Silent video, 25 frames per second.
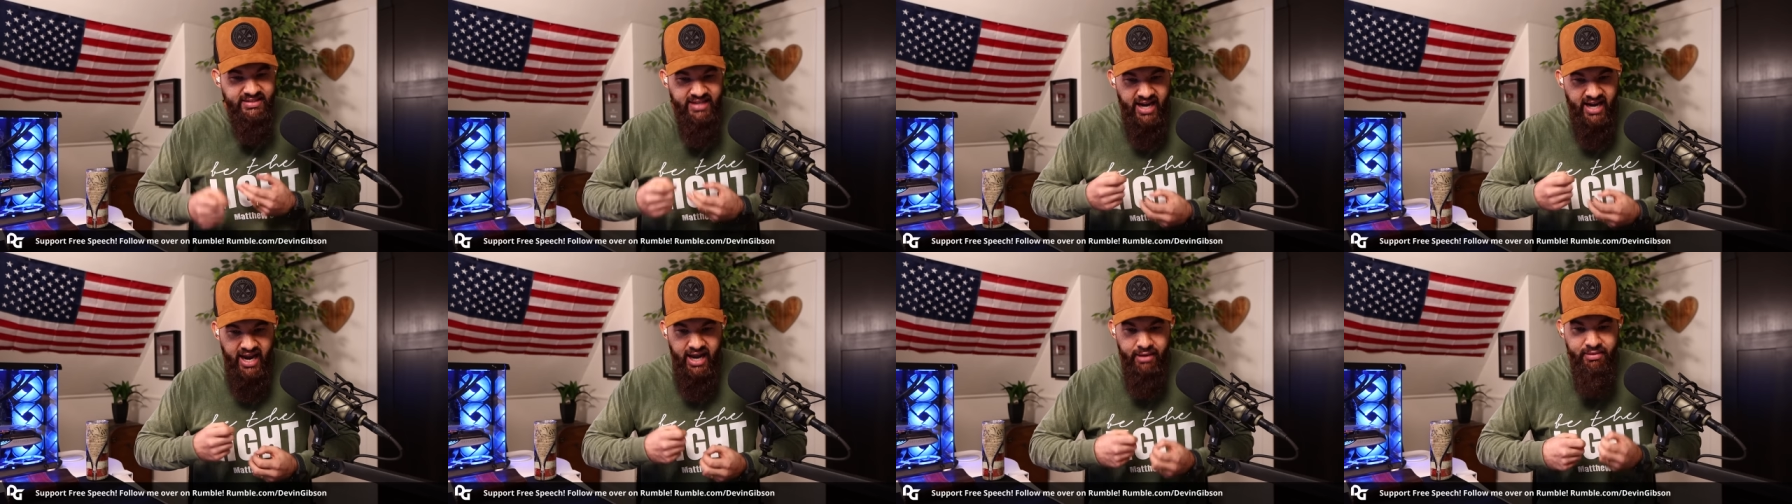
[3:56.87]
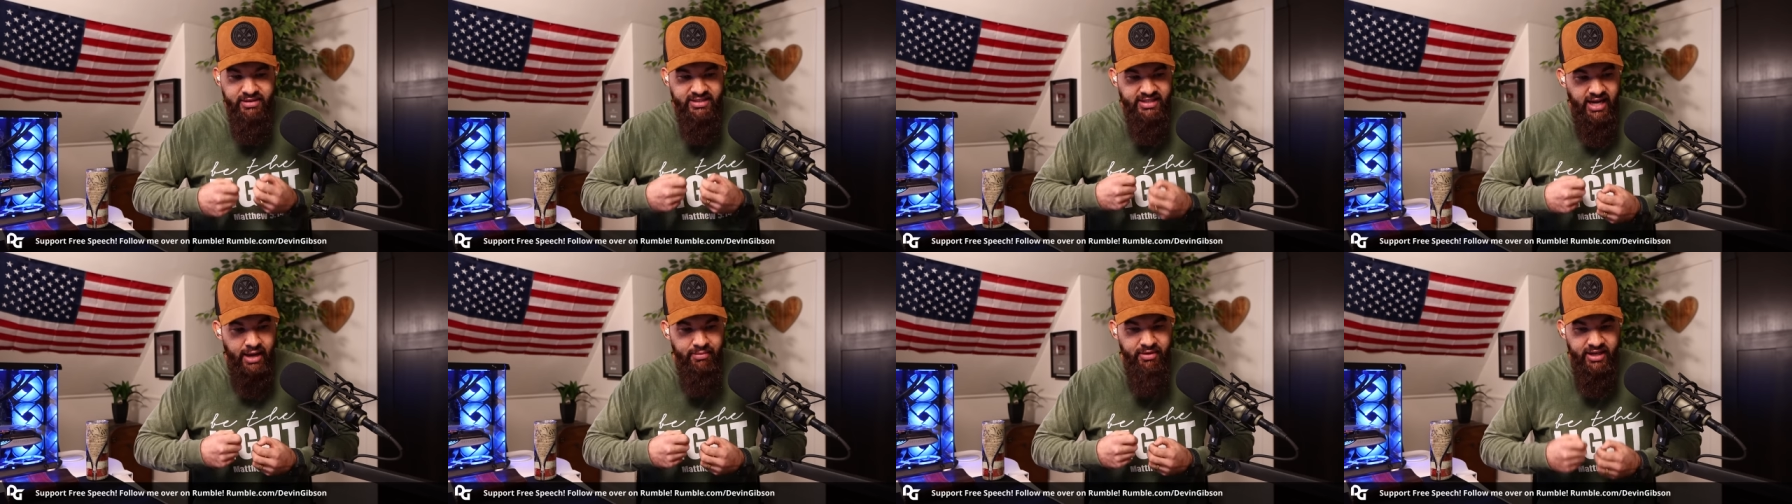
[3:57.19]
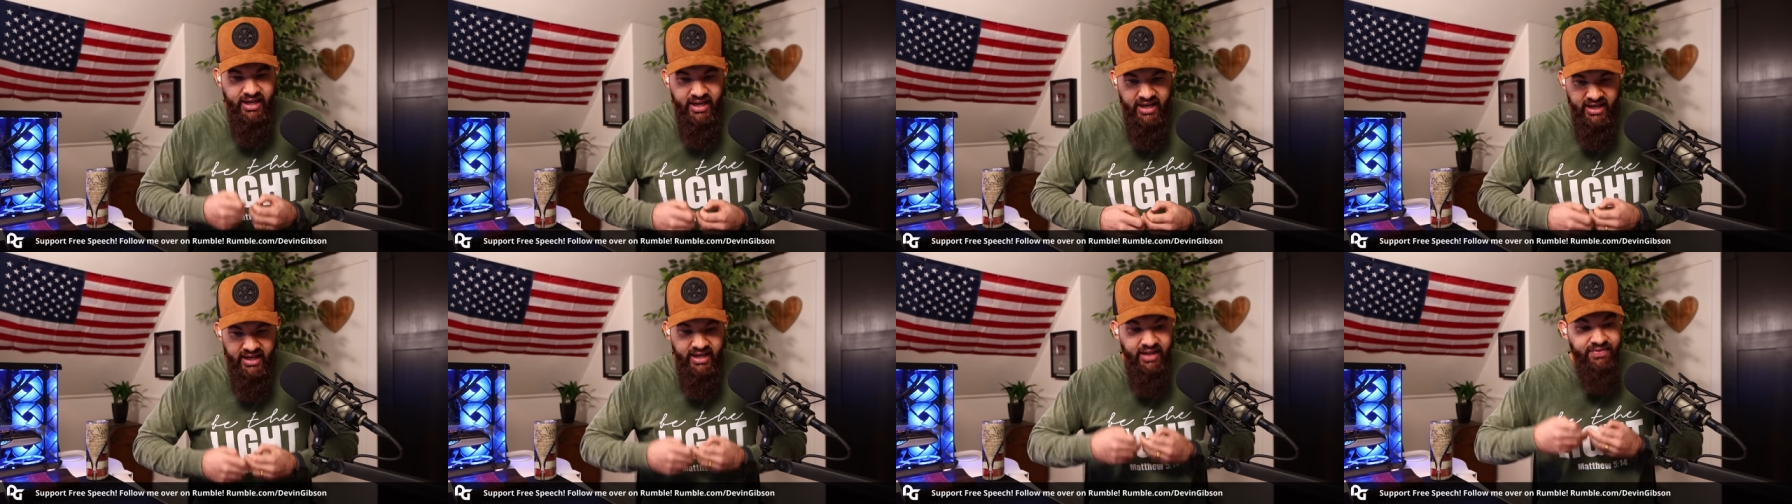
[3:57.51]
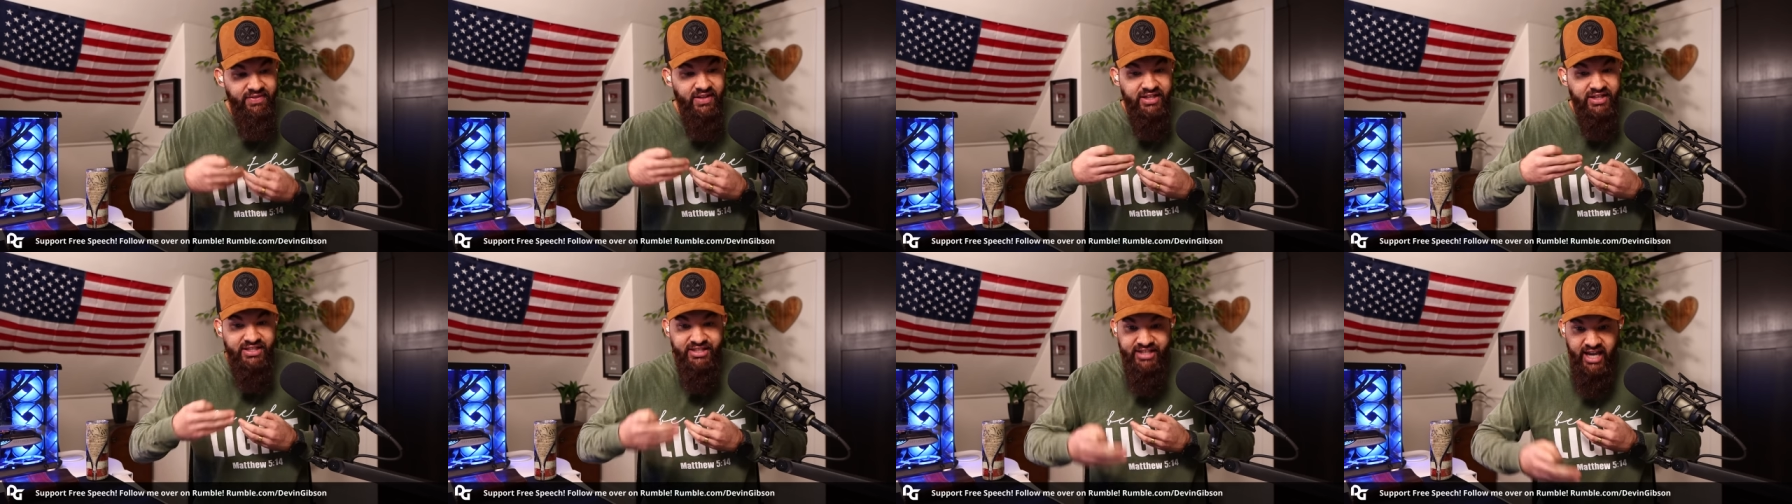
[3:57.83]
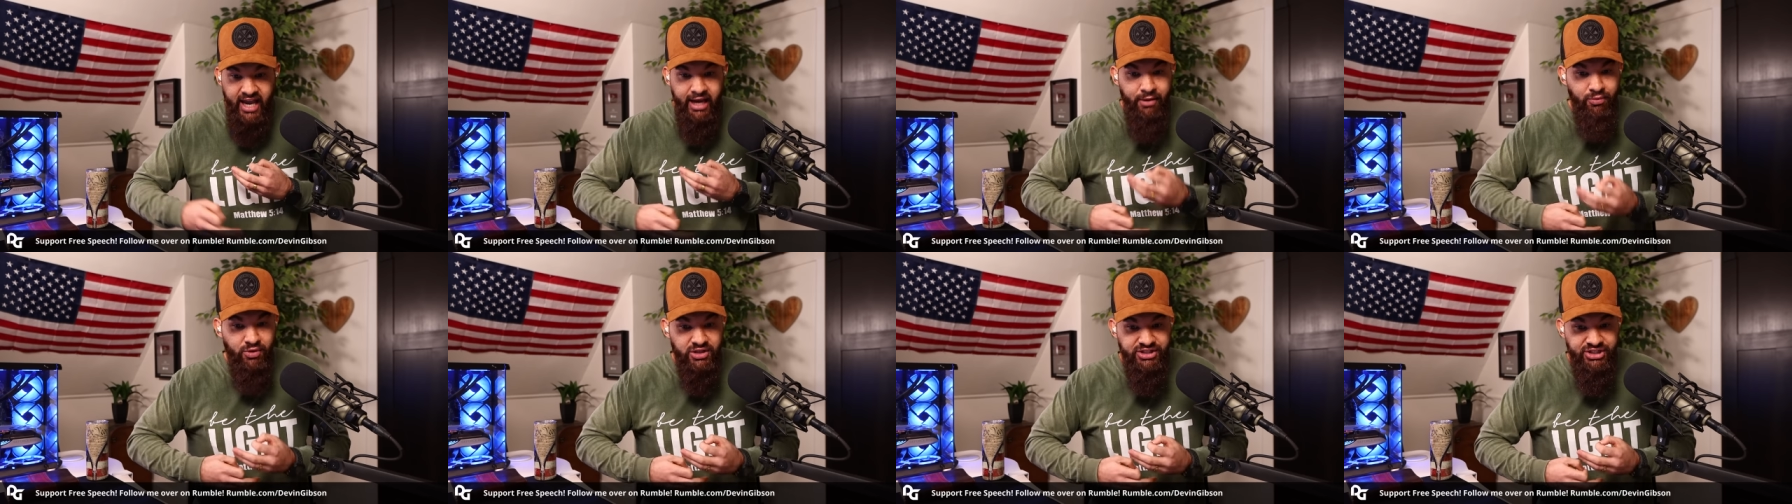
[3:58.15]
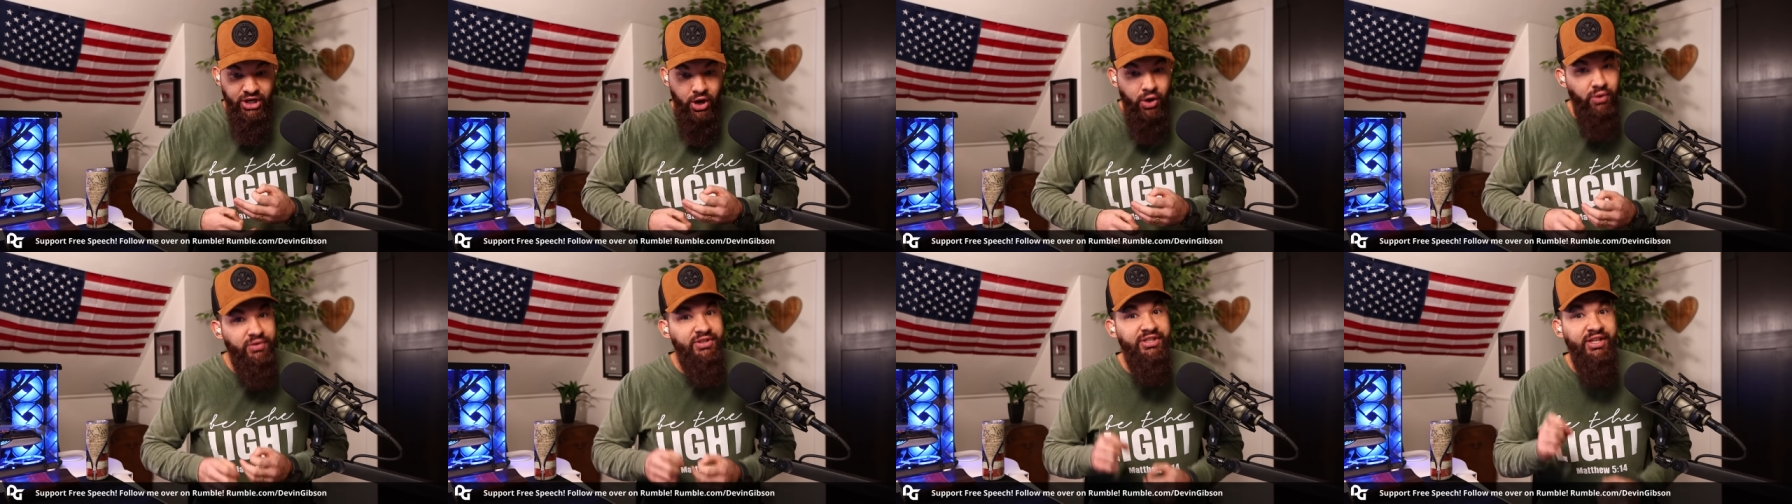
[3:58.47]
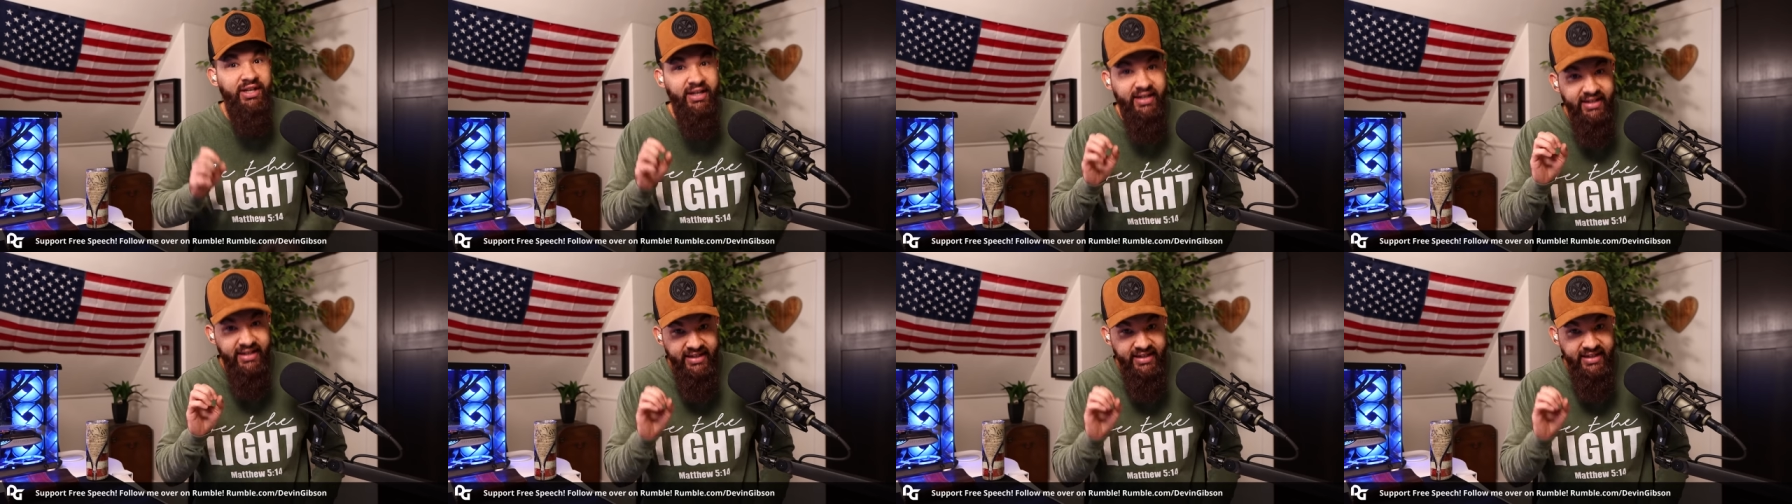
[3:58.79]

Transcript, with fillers: time and time again, getting the same results.